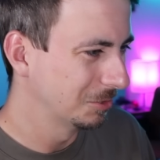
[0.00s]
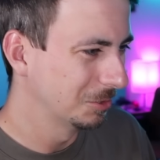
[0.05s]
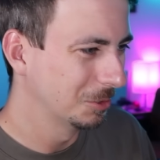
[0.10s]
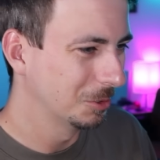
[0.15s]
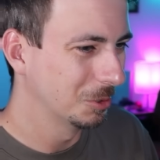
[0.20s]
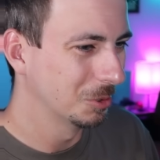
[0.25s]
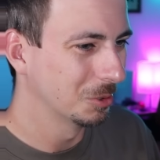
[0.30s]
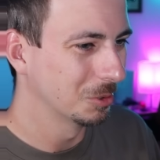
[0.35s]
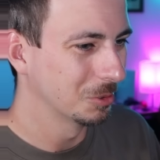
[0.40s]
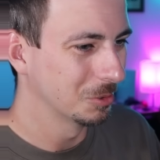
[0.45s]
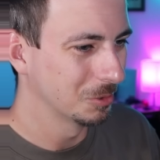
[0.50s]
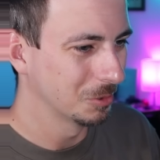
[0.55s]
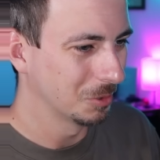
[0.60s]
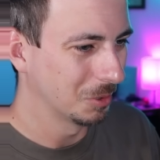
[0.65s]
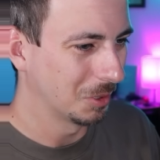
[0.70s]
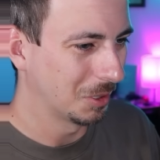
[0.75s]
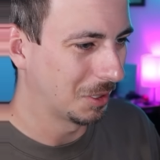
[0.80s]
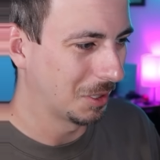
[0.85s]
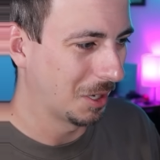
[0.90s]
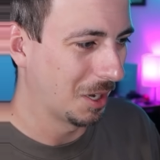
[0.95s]
Ooh,
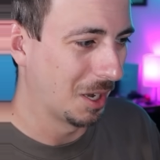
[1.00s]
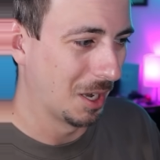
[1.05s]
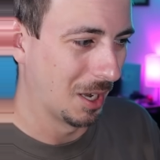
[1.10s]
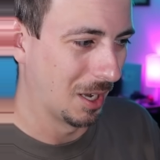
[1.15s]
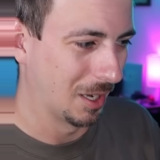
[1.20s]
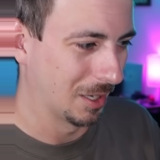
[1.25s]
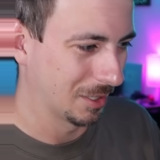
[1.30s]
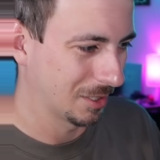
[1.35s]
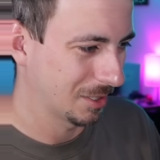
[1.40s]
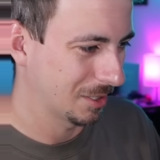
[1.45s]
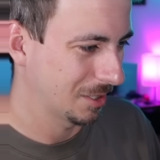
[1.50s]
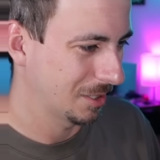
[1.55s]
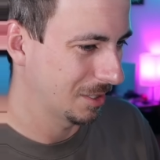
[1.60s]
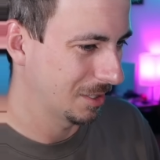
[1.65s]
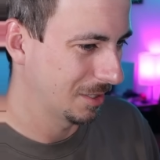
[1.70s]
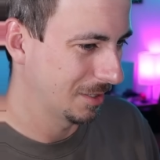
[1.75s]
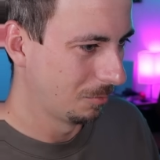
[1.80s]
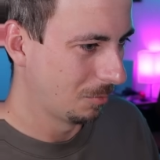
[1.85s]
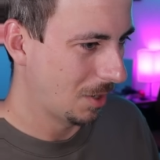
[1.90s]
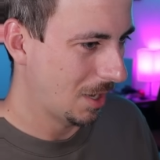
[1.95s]
gosh.
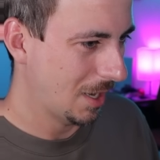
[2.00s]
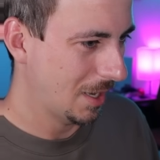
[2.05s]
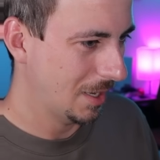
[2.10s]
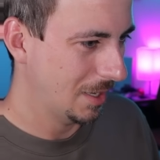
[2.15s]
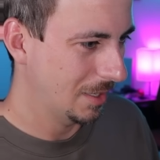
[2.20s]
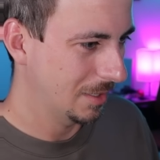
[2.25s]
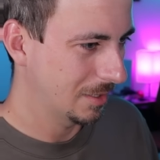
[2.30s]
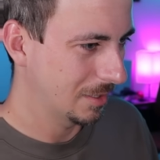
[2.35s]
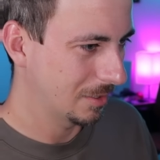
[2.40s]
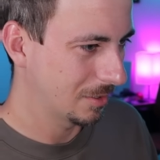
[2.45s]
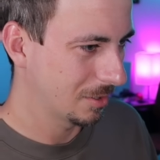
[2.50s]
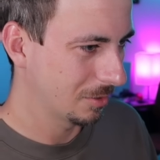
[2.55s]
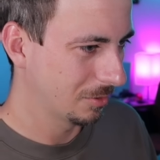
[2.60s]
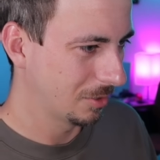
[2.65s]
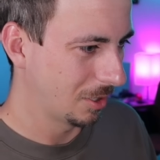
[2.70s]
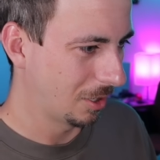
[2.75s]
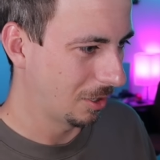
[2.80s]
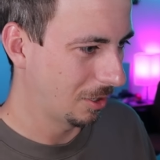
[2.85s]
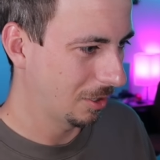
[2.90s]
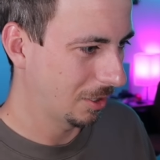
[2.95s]
Why is it so
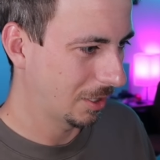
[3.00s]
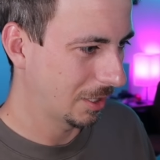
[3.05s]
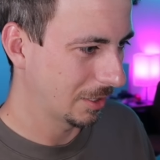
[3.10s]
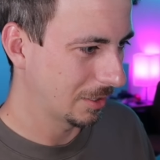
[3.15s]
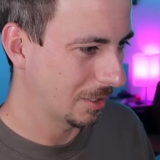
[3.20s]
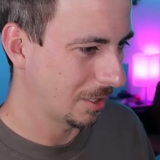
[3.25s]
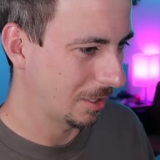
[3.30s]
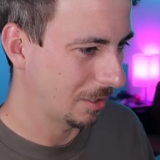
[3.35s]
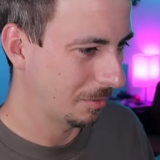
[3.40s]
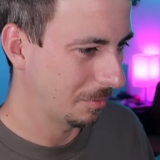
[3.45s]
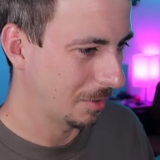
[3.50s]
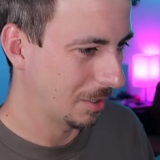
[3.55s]
dark in there,